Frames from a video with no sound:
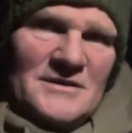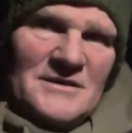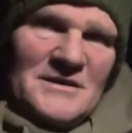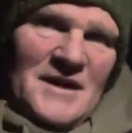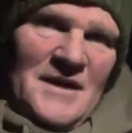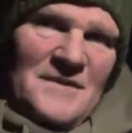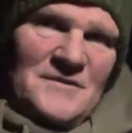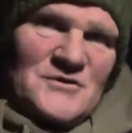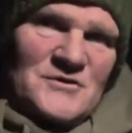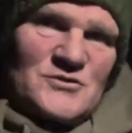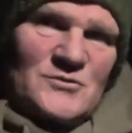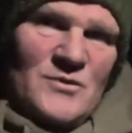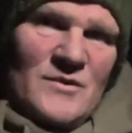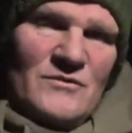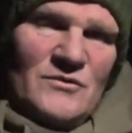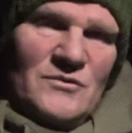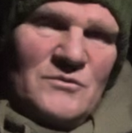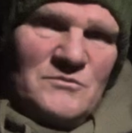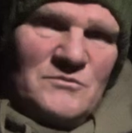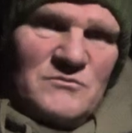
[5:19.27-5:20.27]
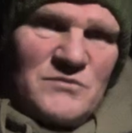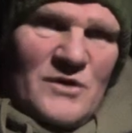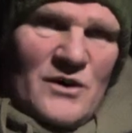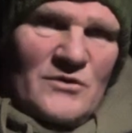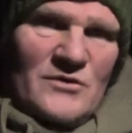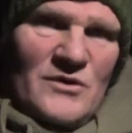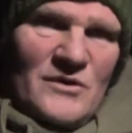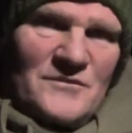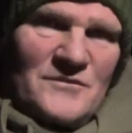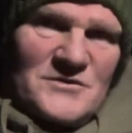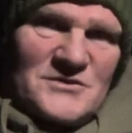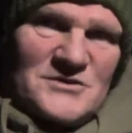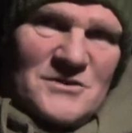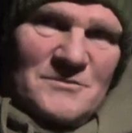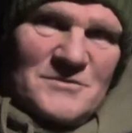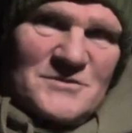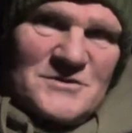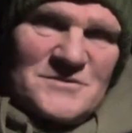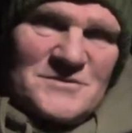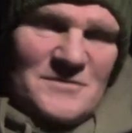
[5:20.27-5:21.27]
and the swivel broke off the top of
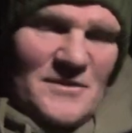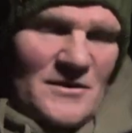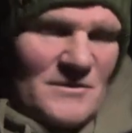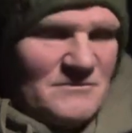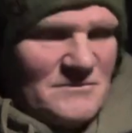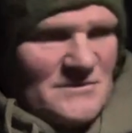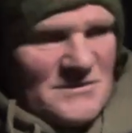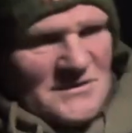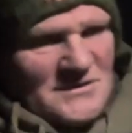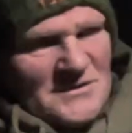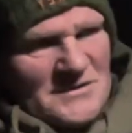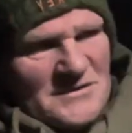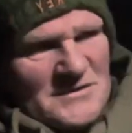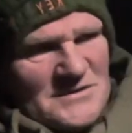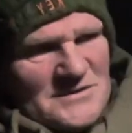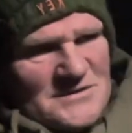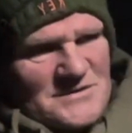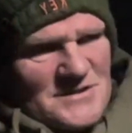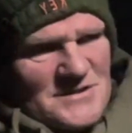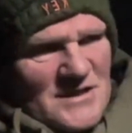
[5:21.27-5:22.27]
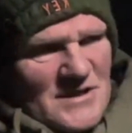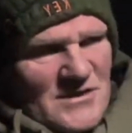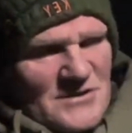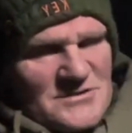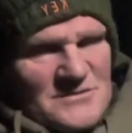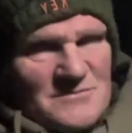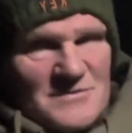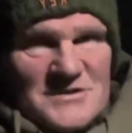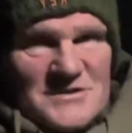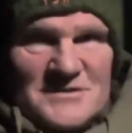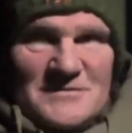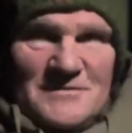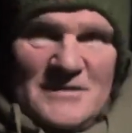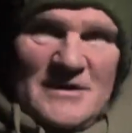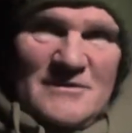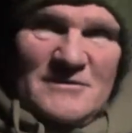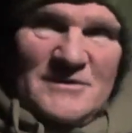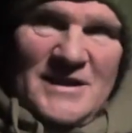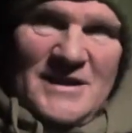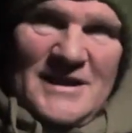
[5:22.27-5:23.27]
the spom, so yeah, I had to mess about
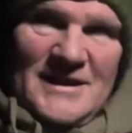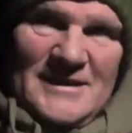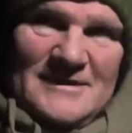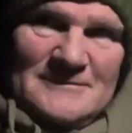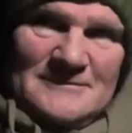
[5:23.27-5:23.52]
with that.